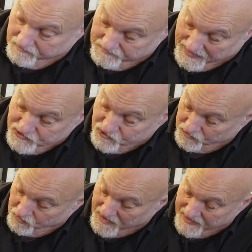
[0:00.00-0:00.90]

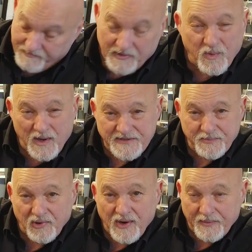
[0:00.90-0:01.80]
natural white but quite a
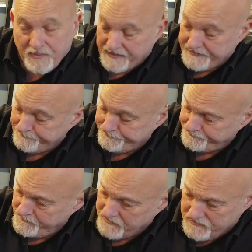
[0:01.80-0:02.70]
bright white.
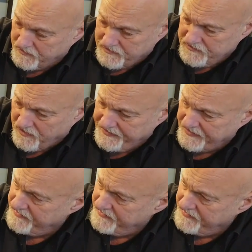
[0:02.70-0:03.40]
So there's nothing